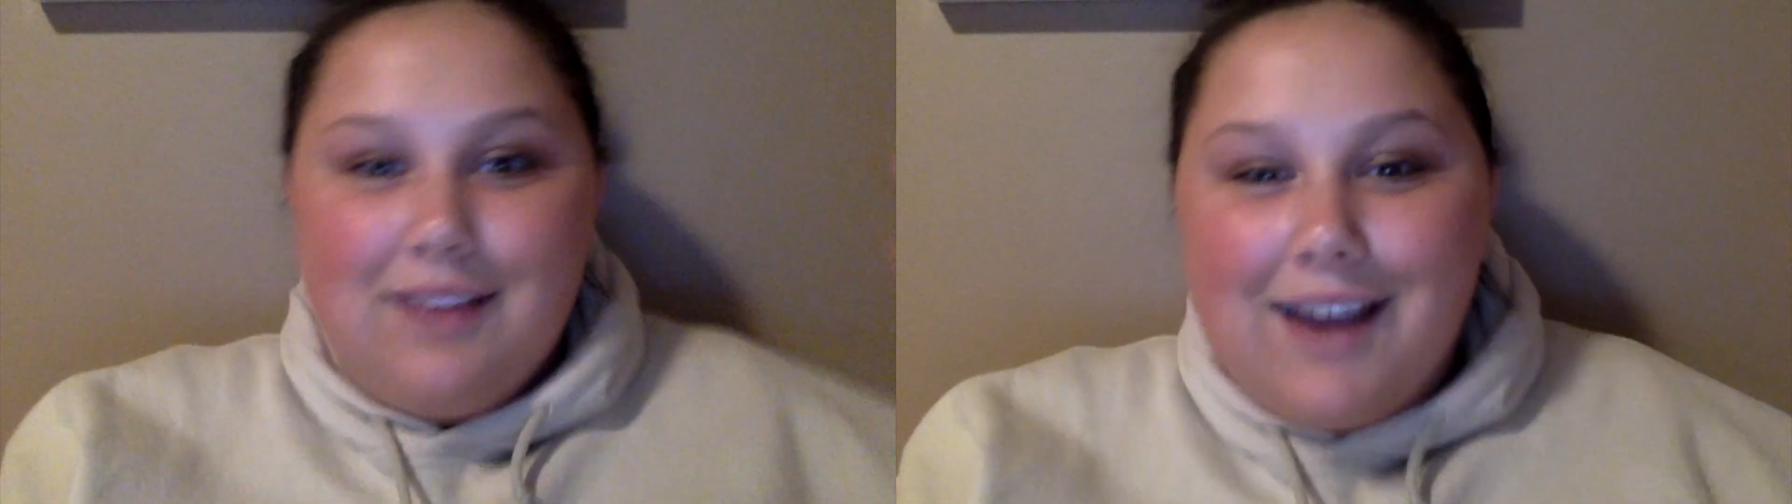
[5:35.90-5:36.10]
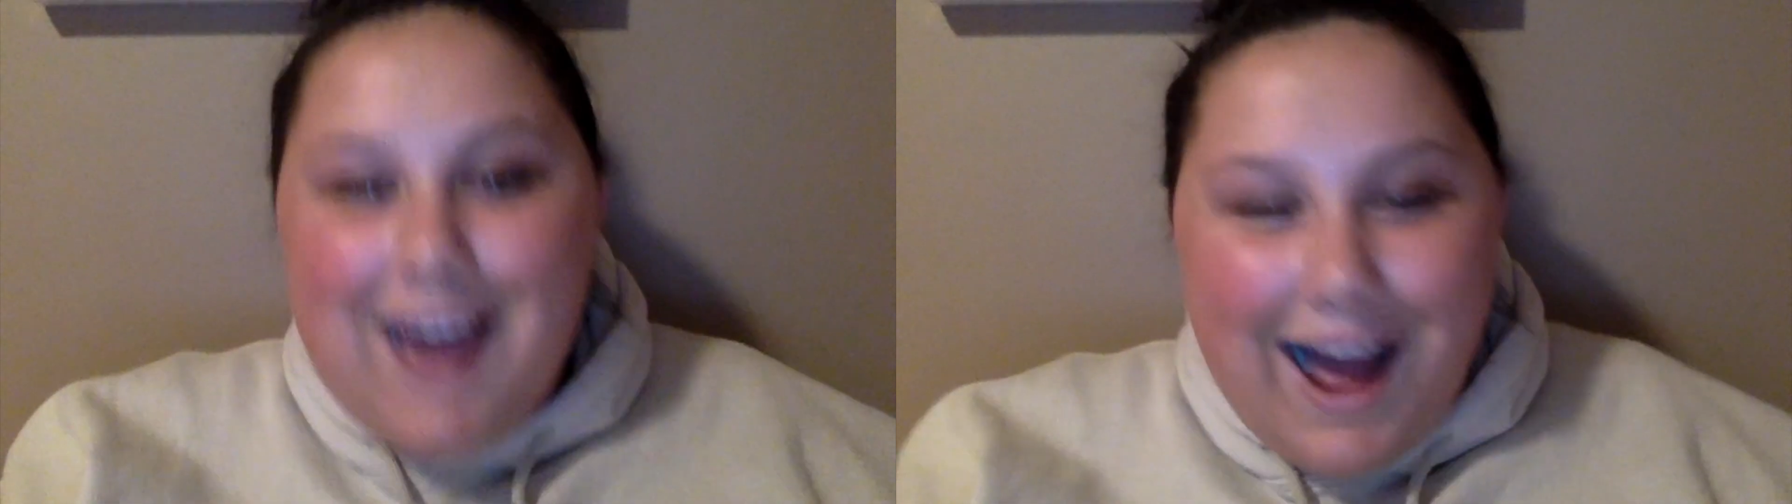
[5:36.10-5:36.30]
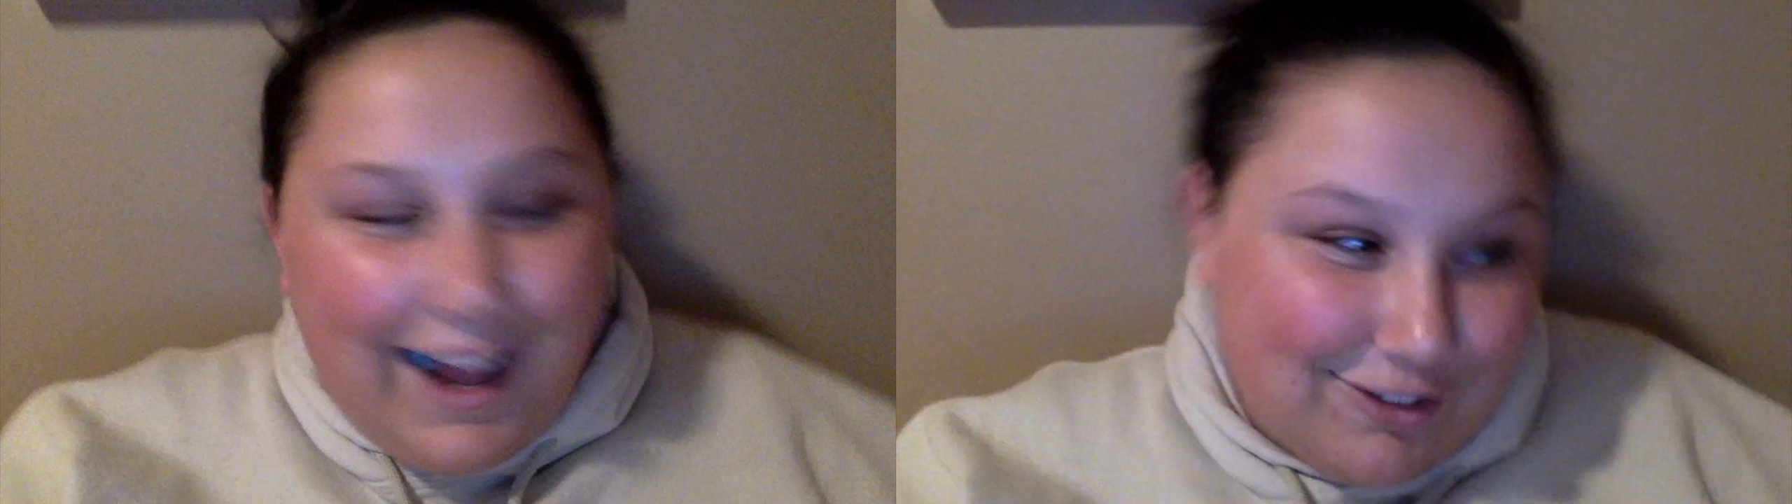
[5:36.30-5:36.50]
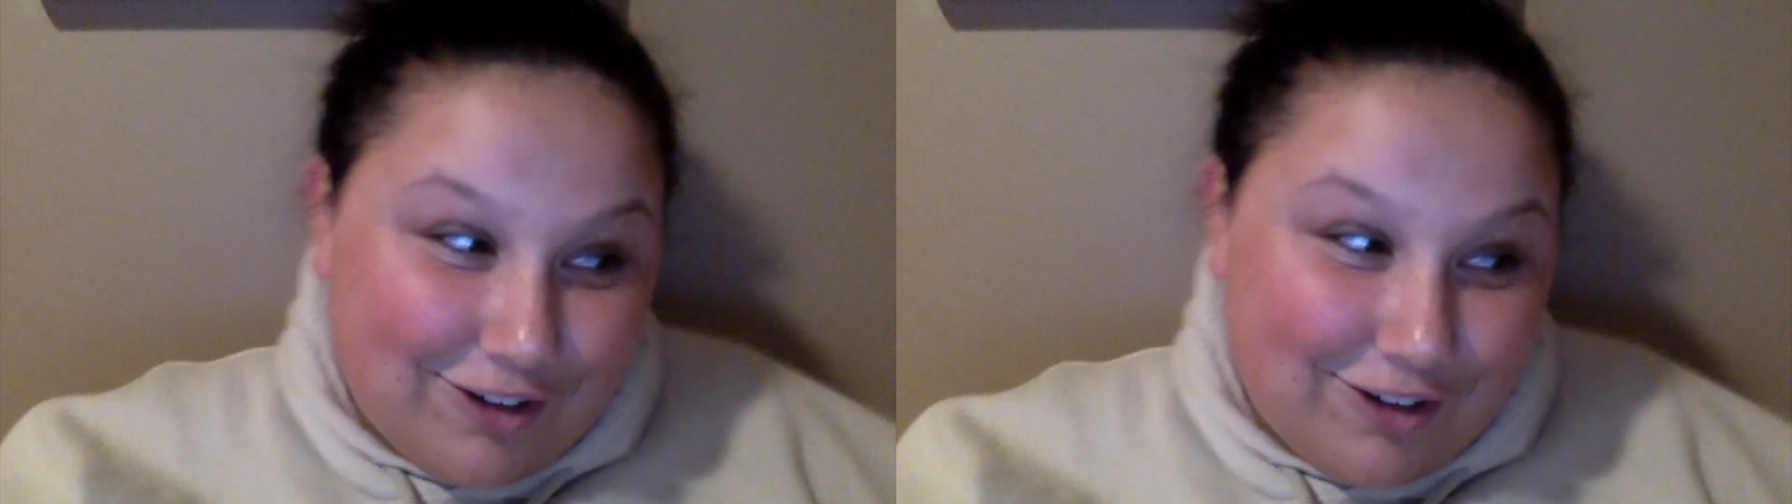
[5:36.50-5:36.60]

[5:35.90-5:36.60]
like i don't